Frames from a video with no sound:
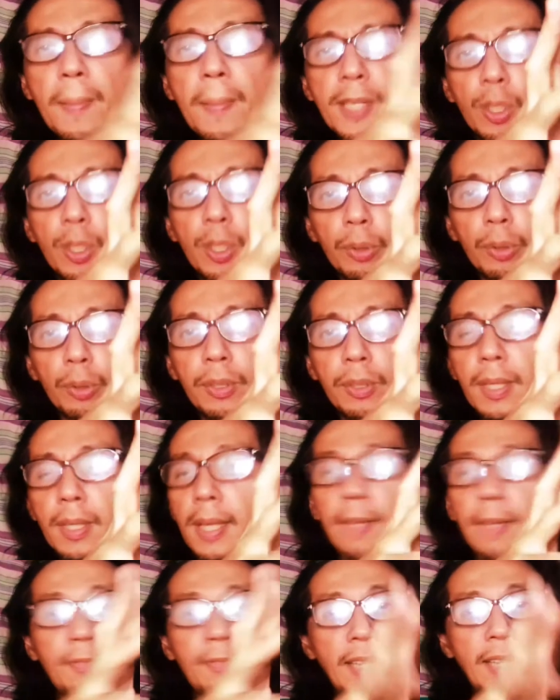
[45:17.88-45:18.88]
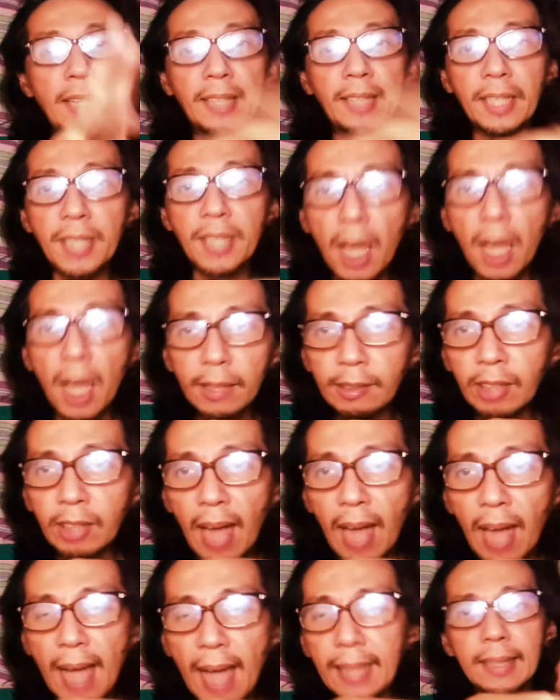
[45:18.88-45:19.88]
episode, they did not
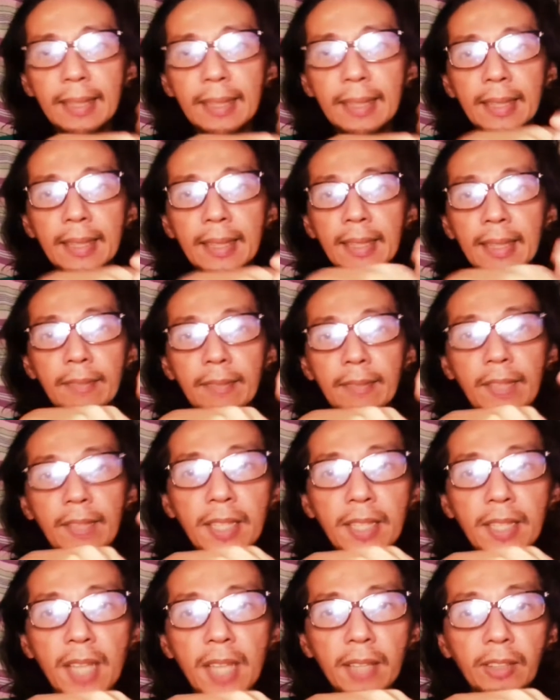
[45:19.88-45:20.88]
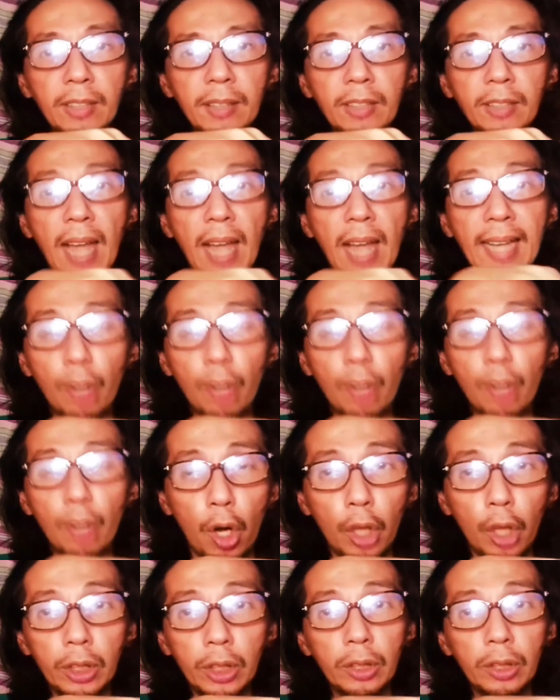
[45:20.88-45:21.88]
drag it
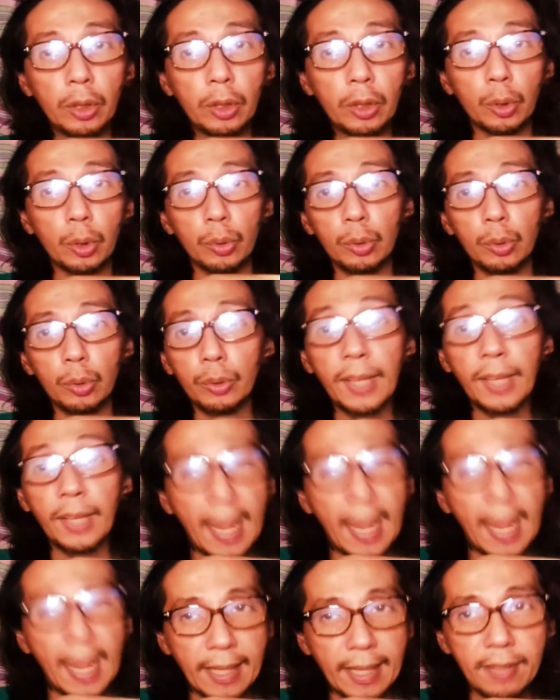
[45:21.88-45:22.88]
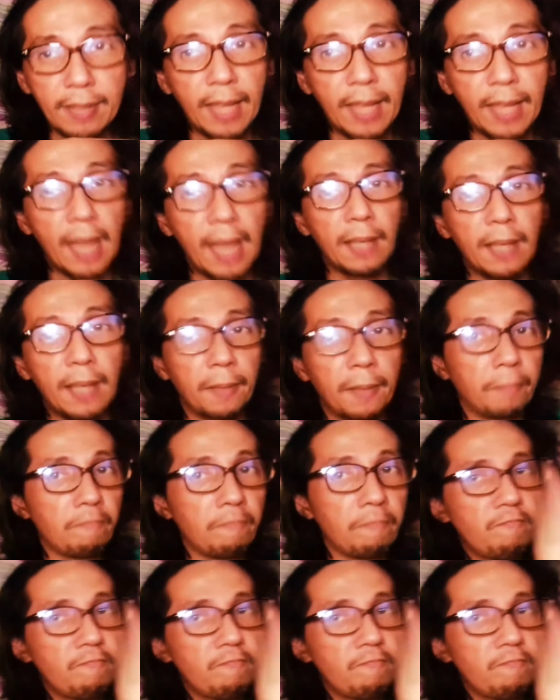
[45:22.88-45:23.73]
on to the next. Talagang